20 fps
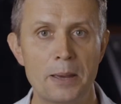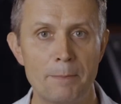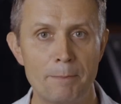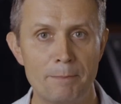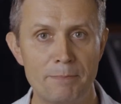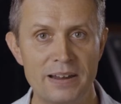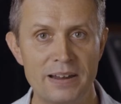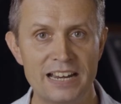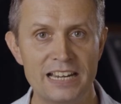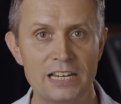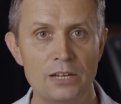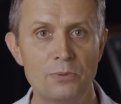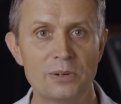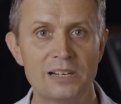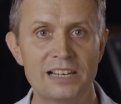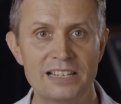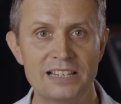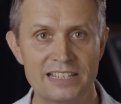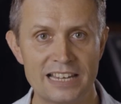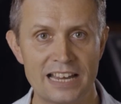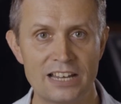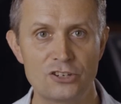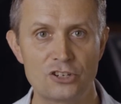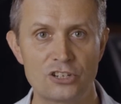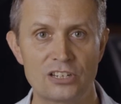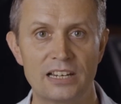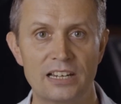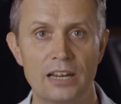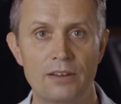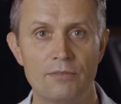many will
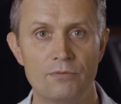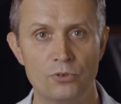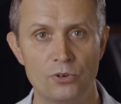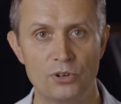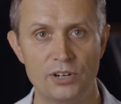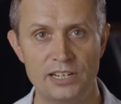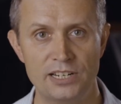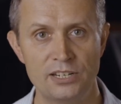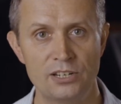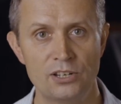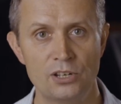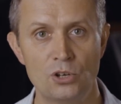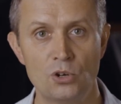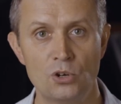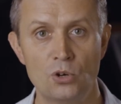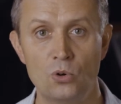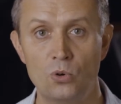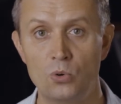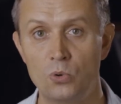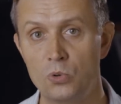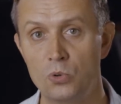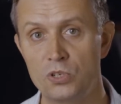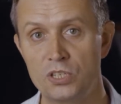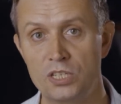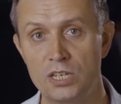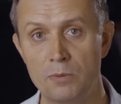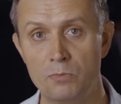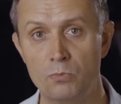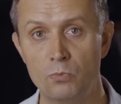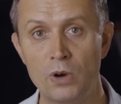intentionally avoid, or
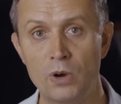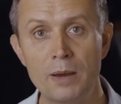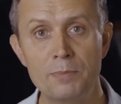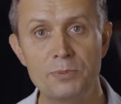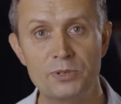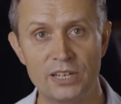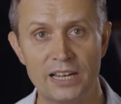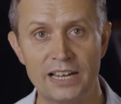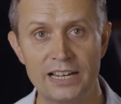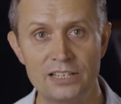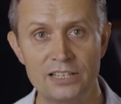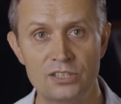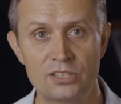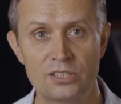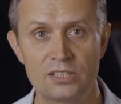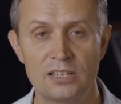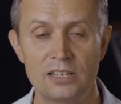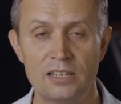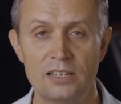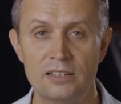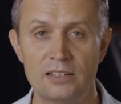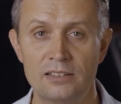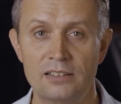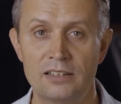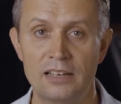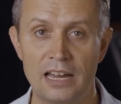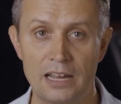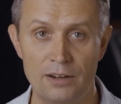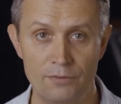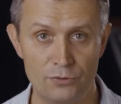some websites.
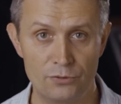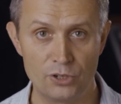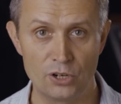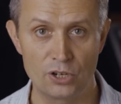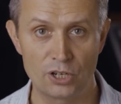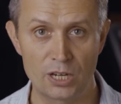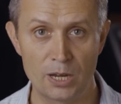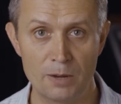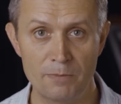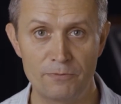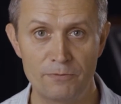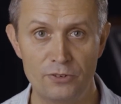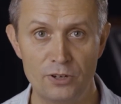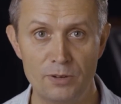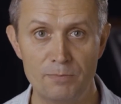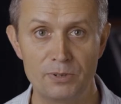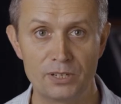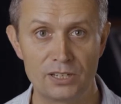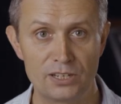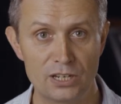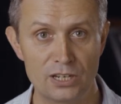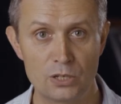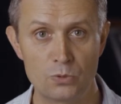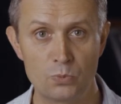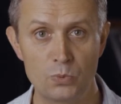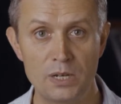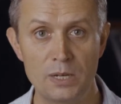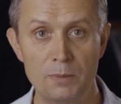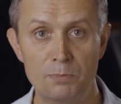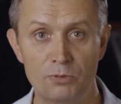And for your comfort, because
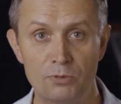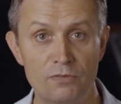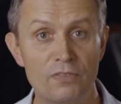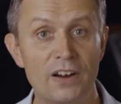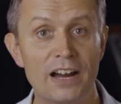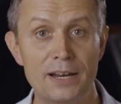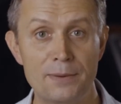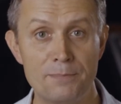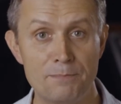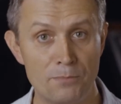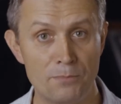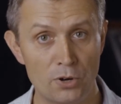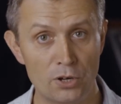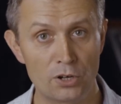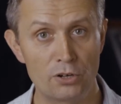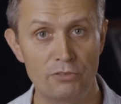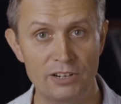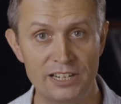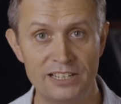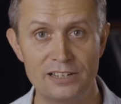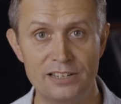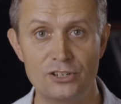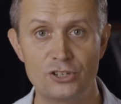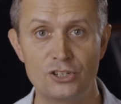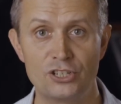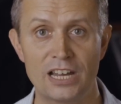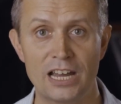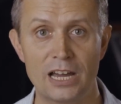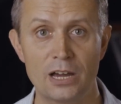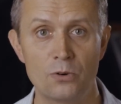we provide moderated
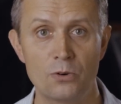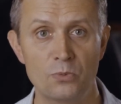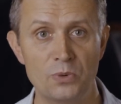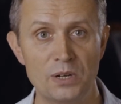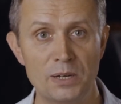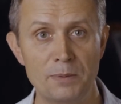chat, we